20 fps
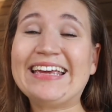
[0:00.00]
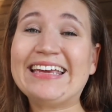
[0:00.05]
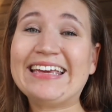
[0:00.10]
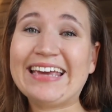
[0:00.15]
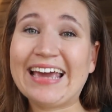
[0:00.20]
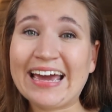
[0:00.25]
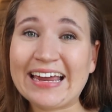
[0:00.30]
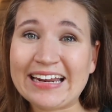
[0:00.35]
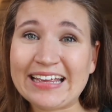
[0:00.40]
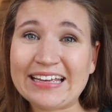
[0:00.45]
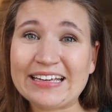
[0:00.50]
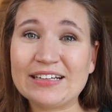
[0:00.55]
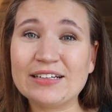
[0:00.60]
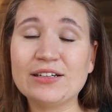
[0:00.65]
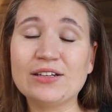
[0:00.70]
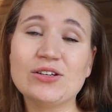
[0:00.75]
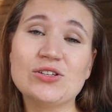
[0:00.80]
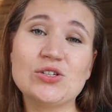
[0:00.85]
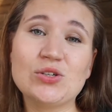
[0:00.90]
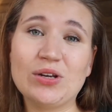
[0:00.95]
getting
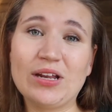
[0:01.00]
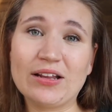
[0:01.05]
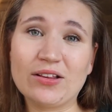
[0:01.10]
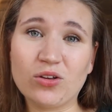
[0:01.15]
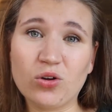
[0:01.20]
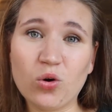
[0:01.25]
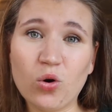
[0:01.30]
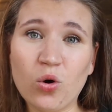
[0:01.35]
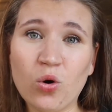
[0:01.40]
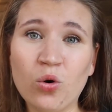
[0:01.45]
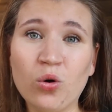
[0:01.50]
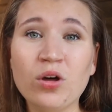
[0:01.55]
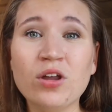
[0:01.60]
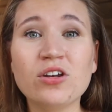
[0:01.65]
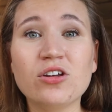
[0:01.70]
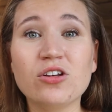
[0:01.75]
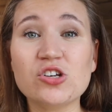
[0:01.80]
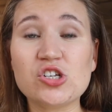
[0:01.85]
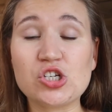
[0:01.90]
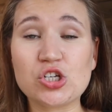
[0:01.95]
to that goal,
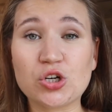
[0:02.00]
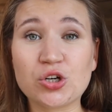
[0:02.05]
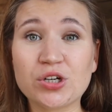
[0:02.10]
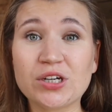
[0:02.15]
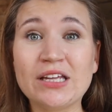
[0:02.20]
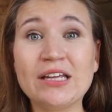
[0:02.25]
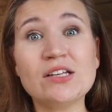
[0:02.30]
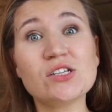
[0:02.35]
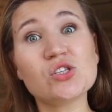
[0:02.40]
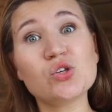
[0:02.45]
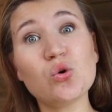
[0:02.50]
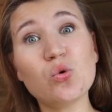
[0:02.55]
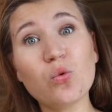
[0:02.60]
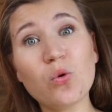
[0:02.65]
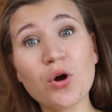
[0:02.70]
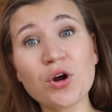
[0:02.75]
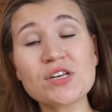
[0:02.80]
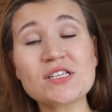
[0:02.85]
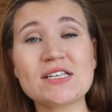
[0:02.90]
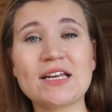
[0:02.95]
the journey
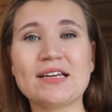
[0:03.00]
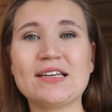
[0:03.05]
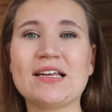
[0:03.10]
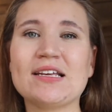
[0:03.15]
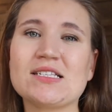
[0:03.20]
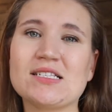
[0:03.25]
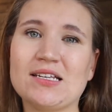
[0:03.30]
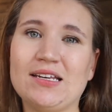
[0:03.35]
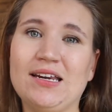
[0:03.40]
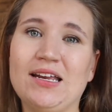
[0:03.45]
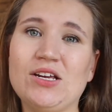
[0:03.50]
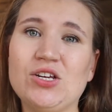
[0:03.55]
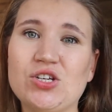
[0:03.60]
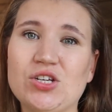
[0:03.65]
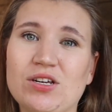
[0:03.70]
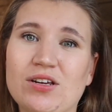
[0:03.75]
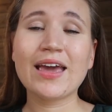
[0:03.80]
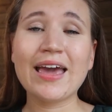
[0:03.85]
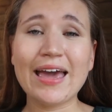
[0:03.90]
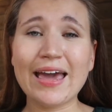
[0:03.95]
towards that
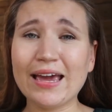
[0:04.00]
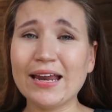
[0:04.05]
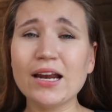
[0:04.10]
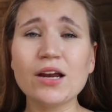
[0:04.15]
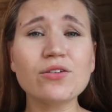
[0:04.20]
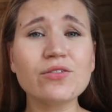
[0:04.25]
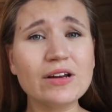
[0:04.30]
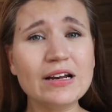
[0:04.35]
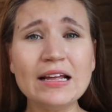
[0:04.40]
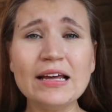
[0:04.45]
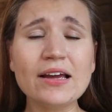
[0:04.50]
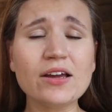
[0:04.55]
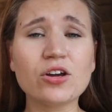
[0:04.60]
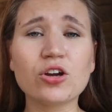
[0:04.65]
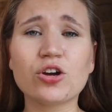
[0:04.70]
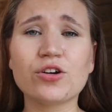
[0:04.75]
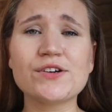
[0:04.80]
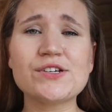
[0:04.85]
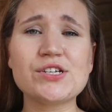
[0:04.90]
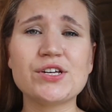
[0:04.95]
destination. And I really
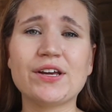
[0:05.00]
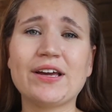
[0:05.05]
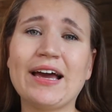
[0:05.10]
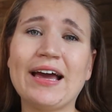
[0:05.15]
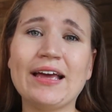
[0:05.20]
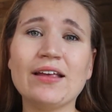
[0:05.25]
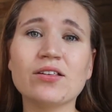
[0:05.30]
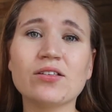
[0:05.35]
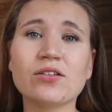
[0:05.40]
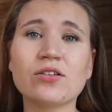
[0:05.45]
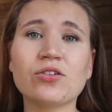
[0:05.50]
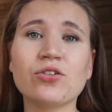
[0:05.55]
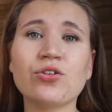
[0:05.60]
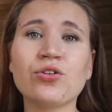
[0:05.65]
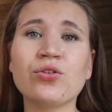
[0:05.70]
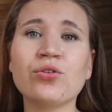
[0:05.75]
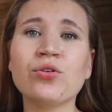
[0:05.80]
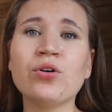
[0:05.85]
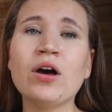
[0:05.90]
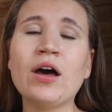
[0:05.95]
encourage you guys
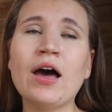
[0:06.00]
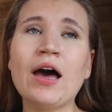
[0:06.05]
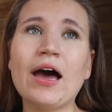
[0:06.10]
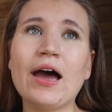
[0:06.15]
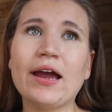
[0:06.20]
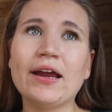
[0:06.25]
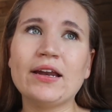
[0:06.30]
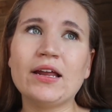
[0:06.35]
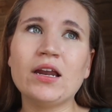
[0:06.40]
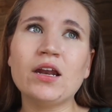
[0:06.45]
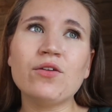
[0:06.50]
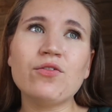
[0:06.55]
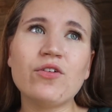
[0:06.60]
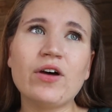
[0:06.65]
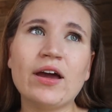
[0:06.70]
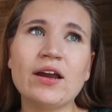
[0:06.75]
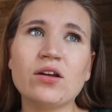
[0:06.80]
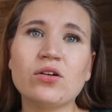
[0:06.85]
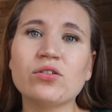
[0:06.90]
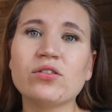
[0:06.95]
to
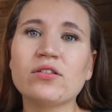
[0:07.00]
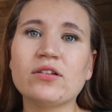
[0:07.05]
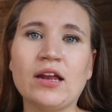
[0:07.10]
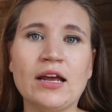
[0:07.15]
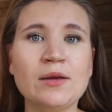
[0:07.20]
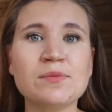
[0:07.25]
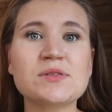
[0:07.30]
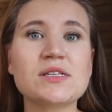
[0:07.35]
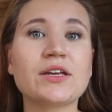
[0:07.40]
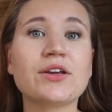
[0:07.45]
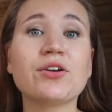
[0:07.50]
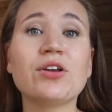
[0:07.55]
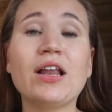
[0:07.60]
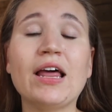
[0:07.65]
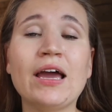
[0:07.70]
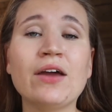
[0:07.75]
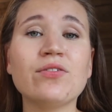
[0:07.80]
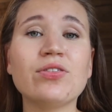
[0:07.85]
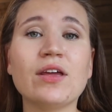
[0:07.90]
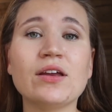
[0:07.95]
identify those times in your
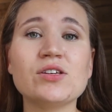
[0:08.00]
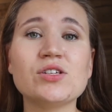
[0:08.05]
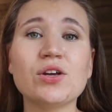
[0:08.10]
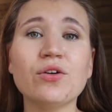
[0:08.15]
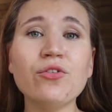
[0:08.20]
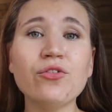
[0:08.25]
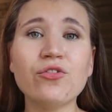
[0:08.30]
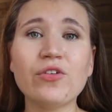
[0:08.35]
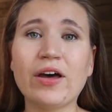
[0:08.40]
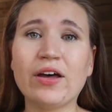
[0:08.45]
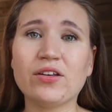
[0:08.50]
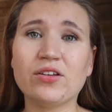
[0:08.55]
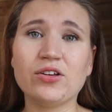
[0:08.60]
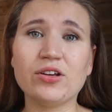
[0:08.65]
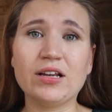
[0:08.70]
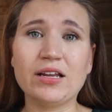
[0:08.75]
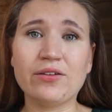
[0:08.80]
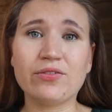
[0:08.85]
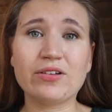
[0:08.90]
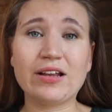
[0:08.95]
life that you felt
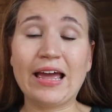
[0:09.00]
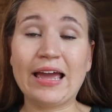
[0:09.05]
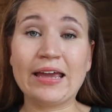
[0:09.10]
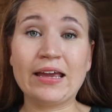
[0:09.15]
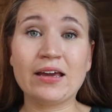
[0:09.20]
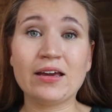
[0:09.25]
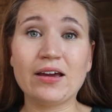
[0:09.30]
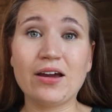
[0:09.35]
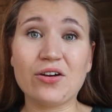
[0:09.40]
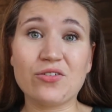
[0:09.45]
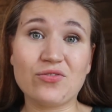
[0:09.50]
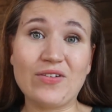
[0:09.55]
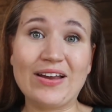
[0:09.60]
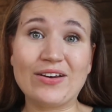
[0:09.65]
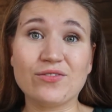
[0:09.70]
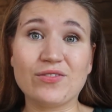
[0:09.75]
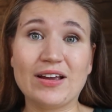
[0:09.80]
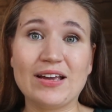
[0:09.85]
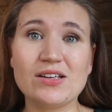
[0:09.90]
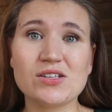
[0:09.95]
you lived like a
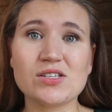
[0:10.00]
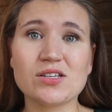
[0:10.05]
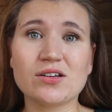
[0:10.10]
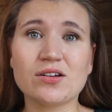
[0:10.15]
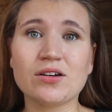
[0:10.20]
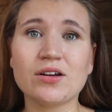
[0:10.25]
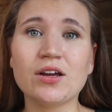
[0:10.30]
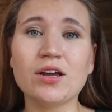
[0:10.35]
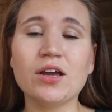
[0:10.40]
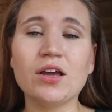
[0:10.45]
rat racer.